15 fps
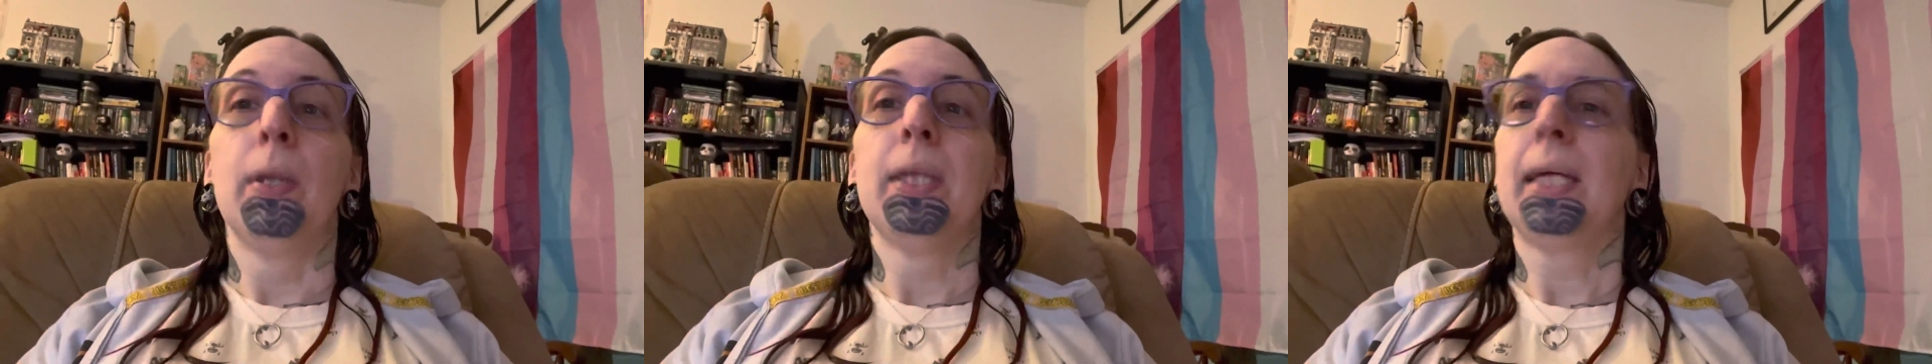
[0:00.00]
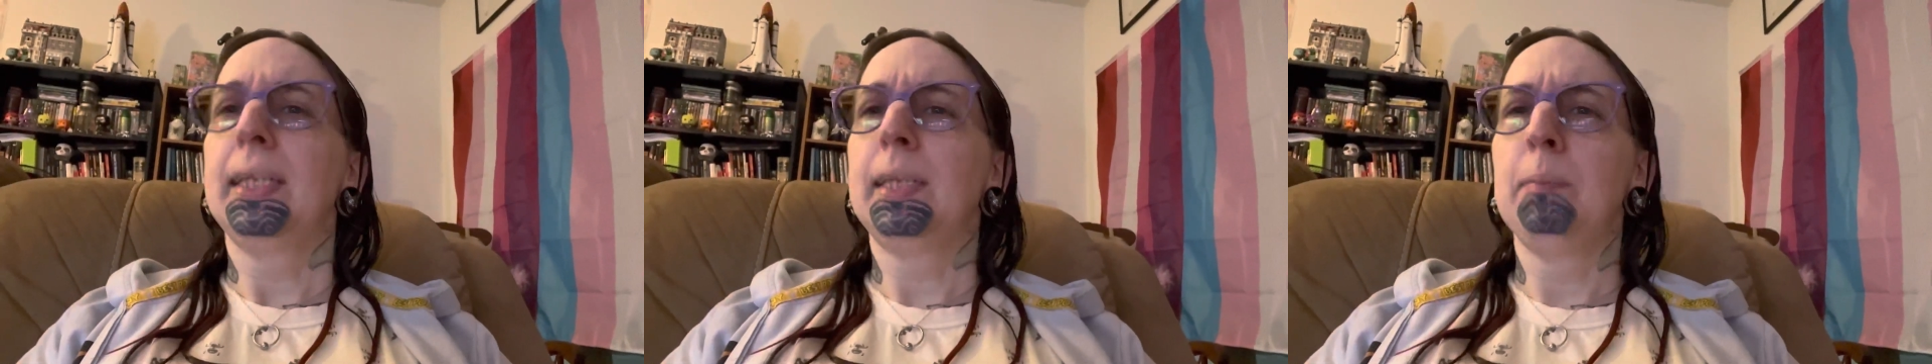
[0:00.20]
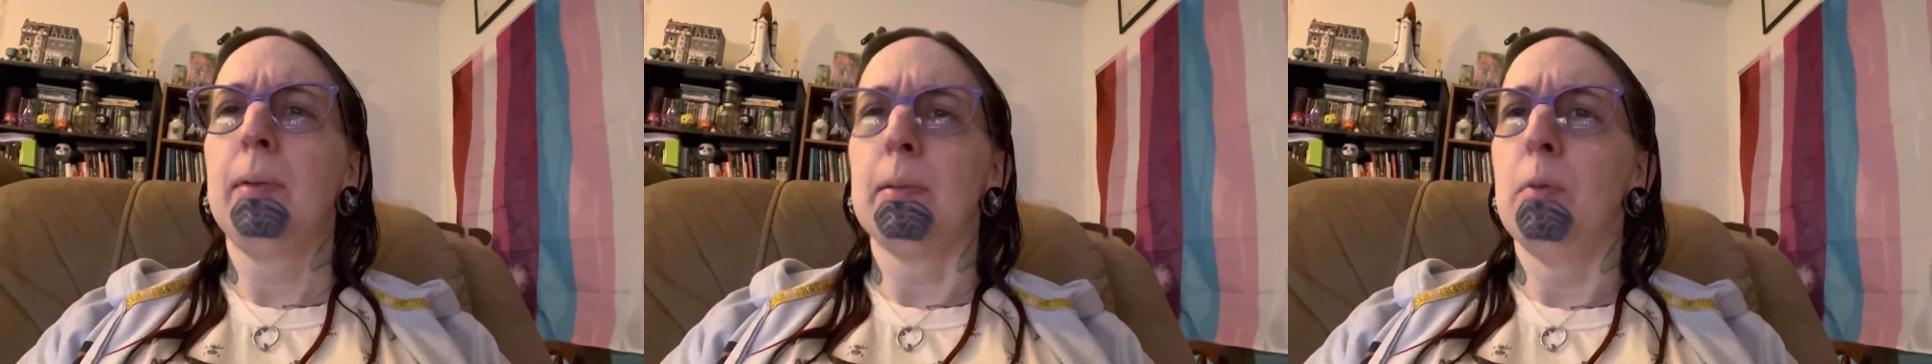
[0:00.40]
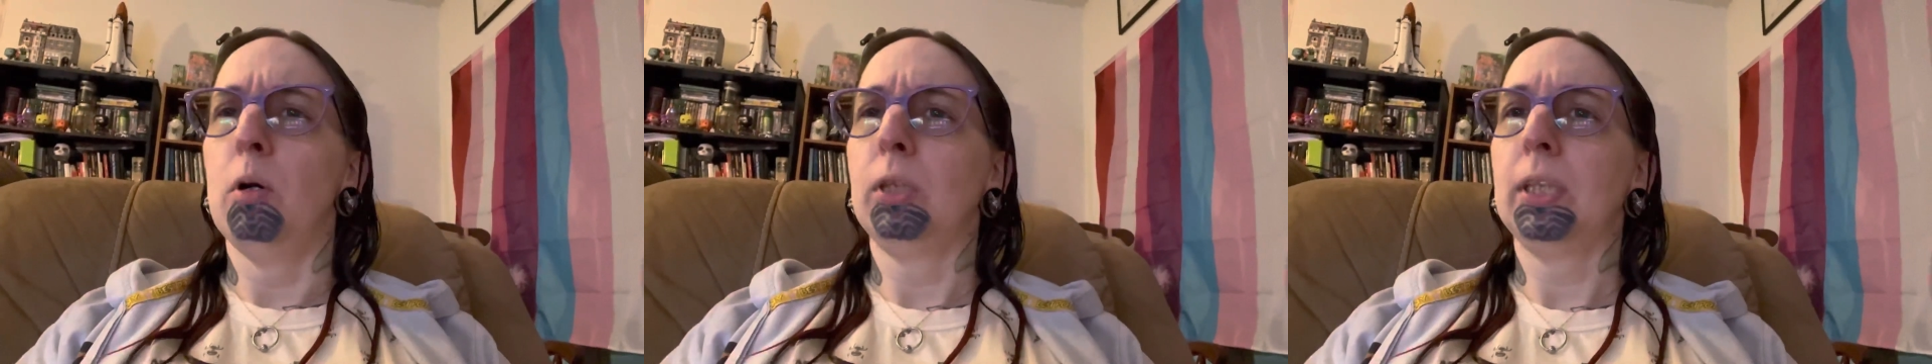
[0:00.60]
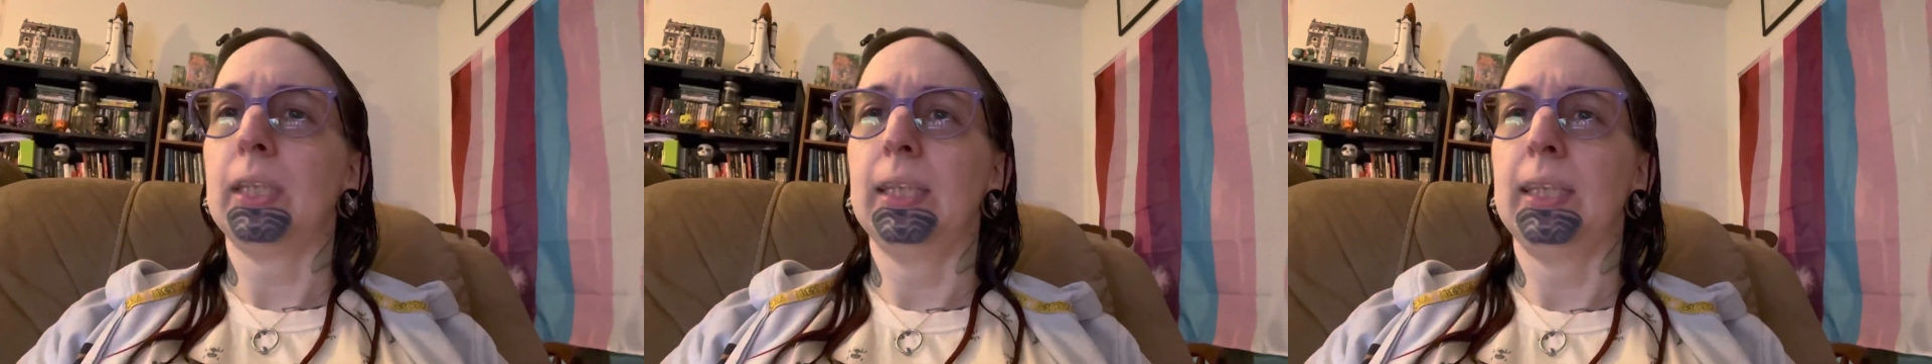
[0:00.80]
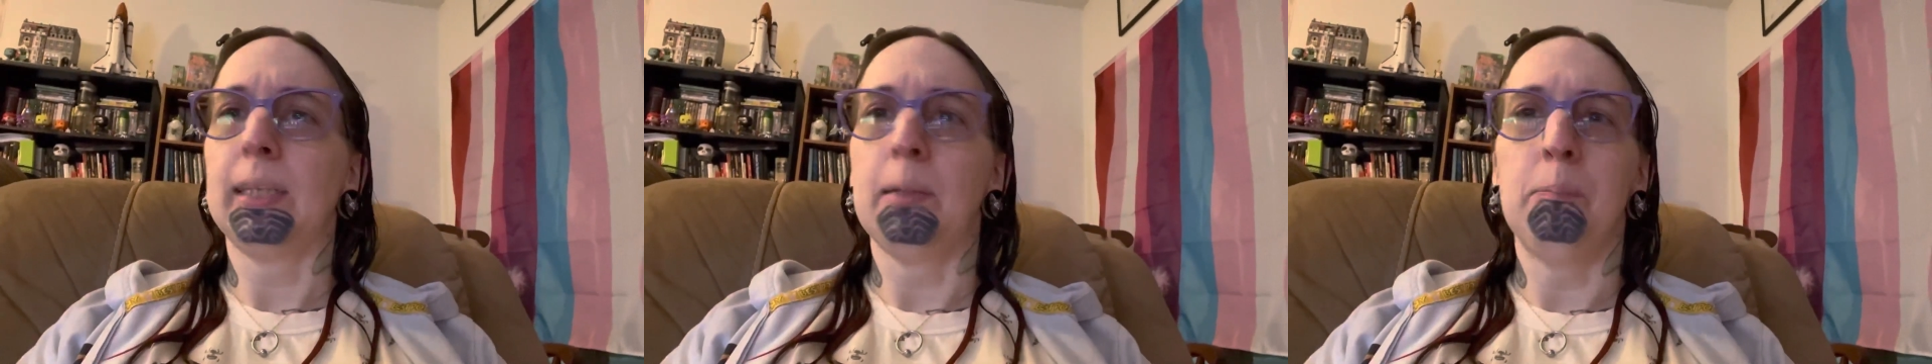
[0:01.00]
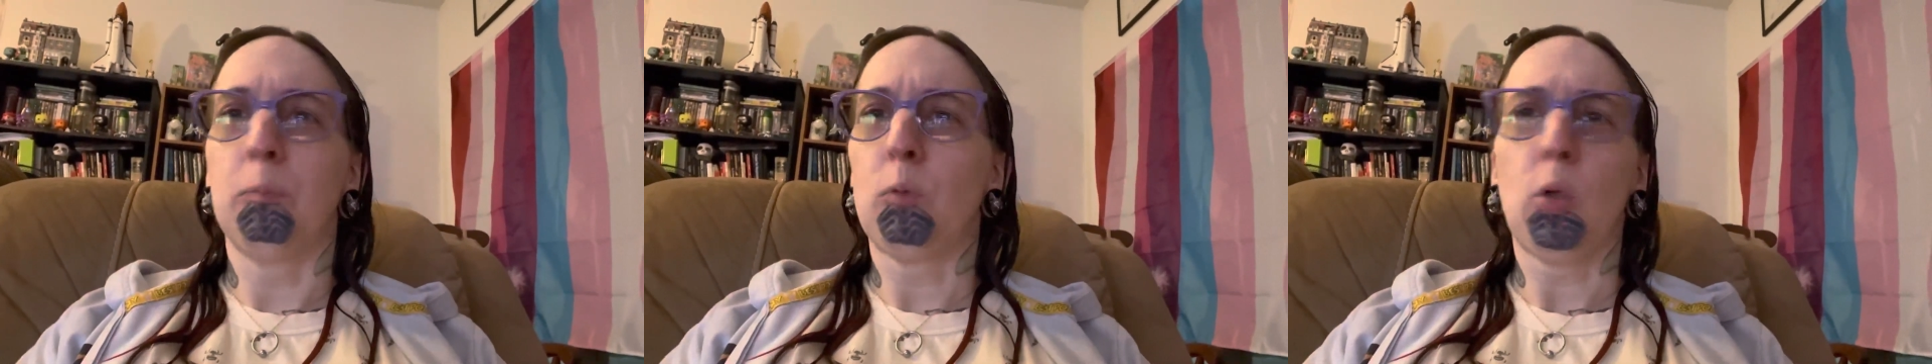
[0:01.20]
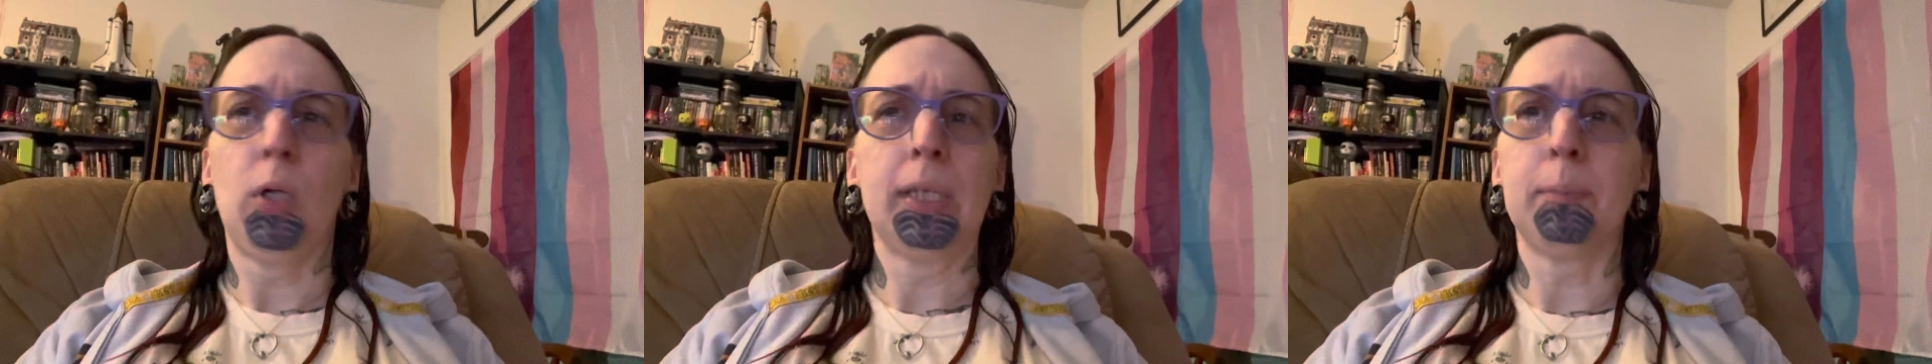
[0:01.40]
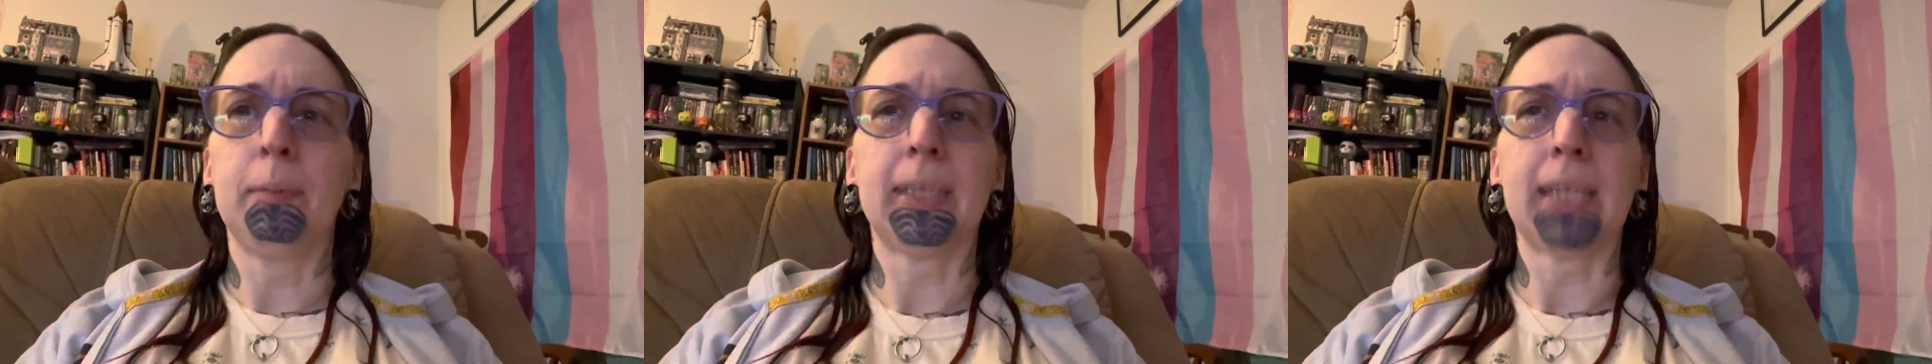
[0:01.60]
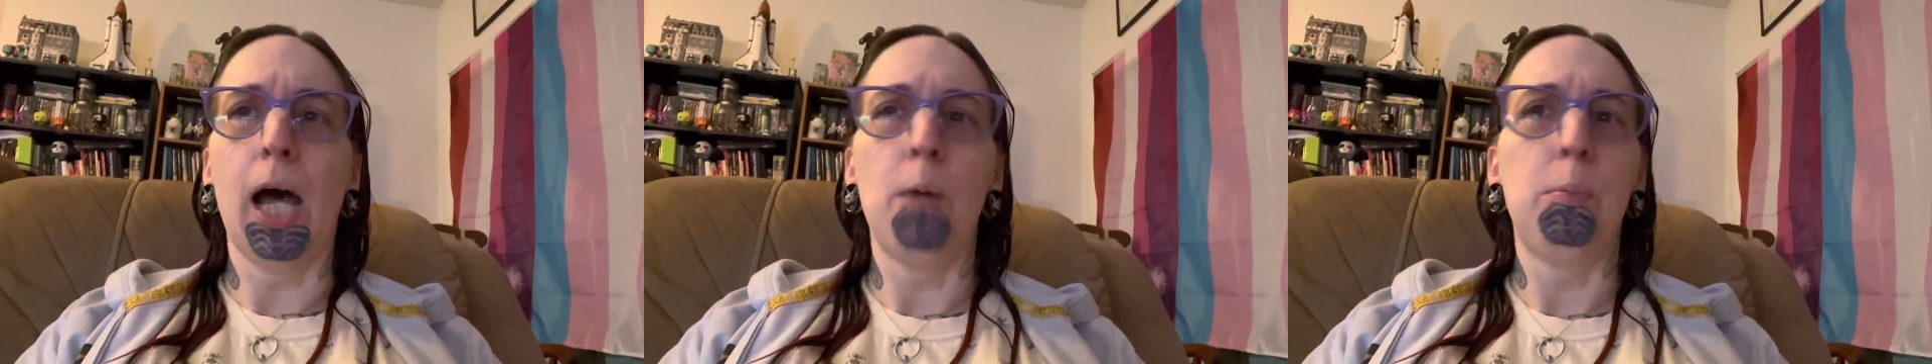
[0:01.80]
that gets me the most is some
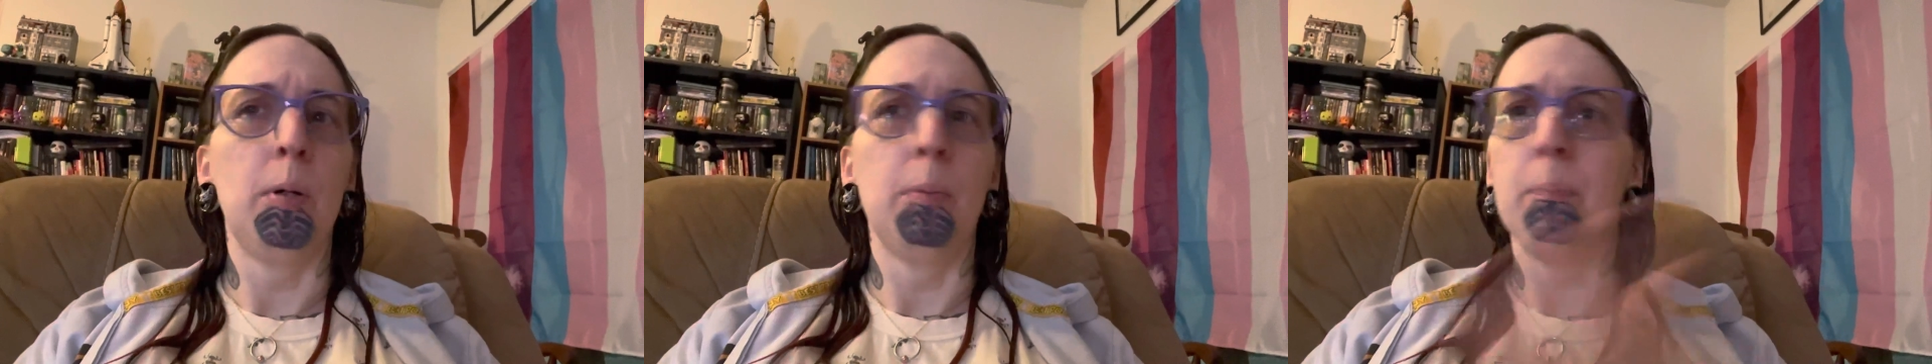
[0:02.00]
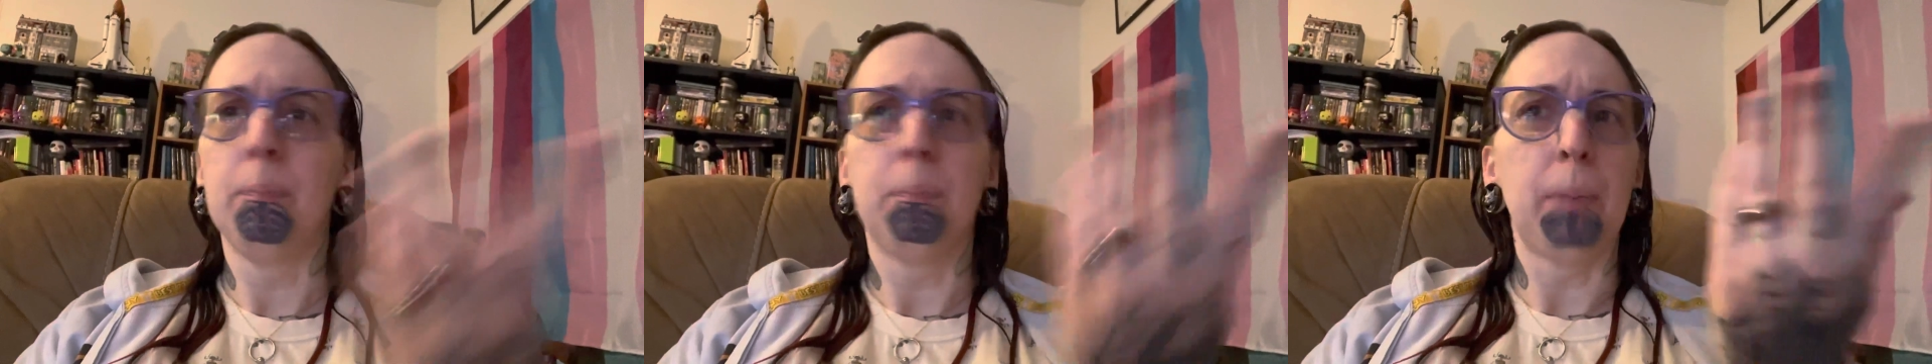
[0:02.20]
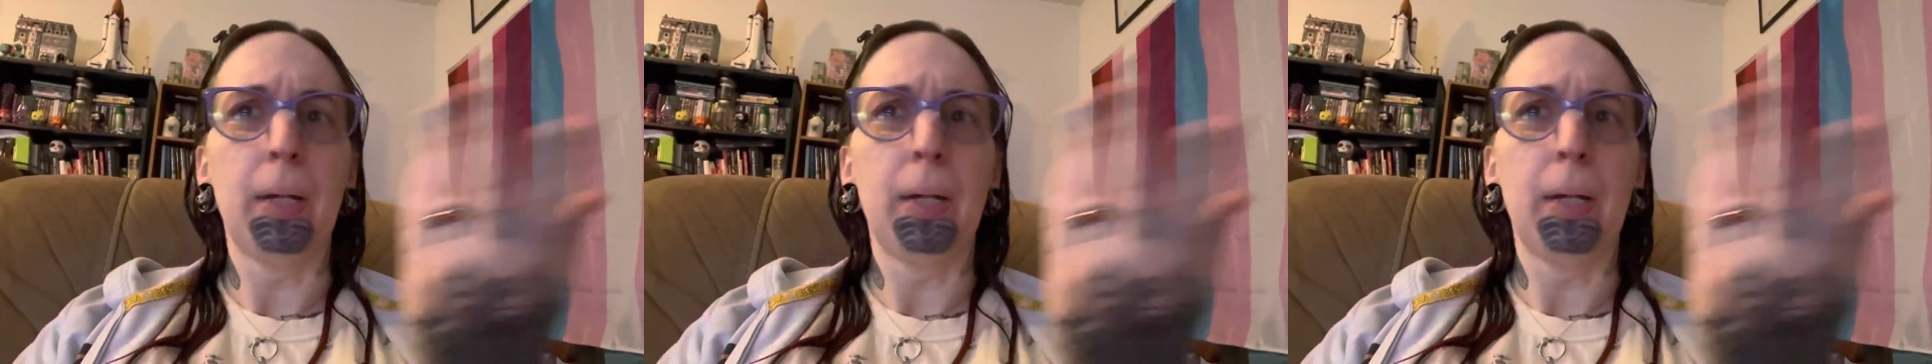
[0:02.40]
Christmas album